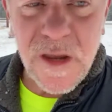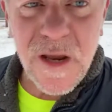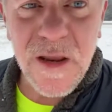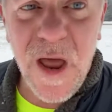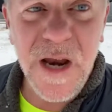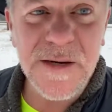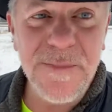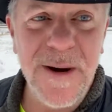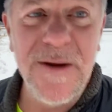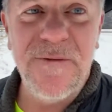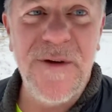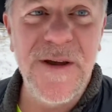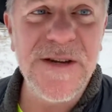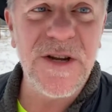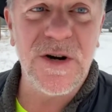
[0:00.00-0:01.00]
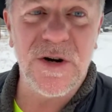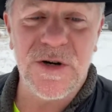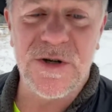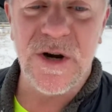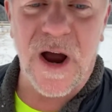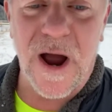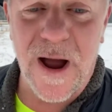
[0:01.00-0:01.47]
Not as many
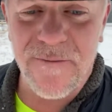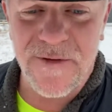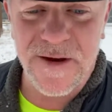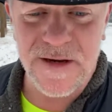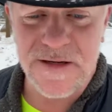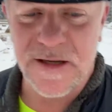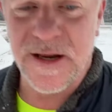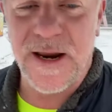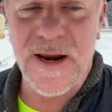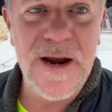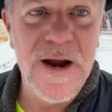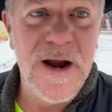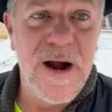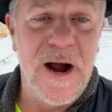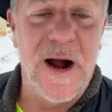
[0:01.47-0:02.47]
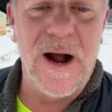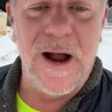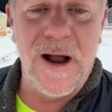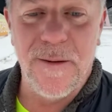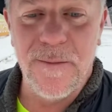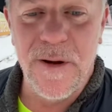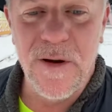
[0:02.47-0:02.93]
visitors, obviously,
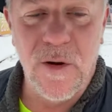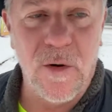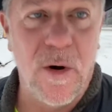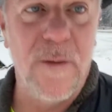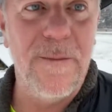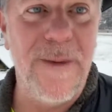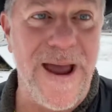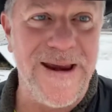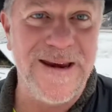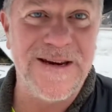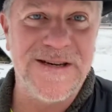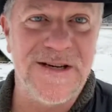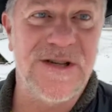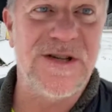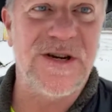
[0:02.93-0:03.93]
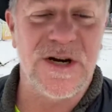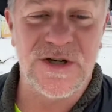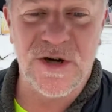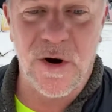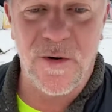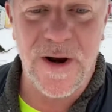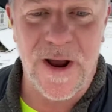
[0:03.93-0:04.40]
or magnets and
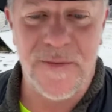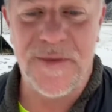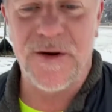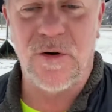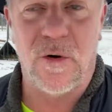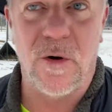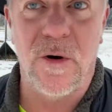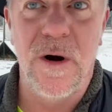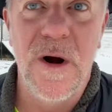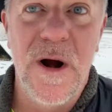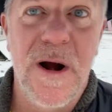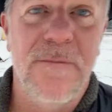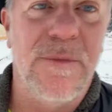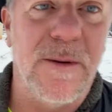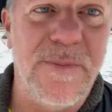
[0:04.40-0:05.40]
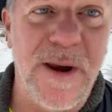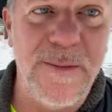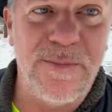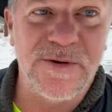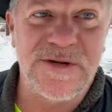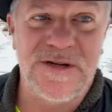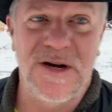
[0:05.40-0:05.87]
such going out the door, but
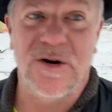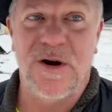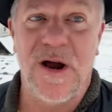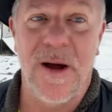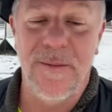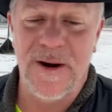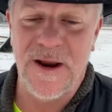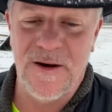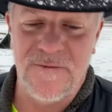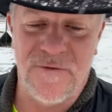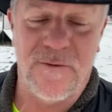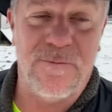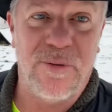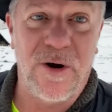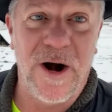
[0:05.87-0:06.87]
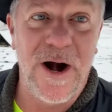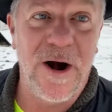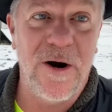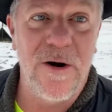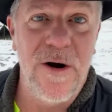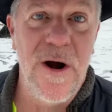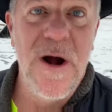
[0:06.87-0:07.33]
people still coming in for prayer.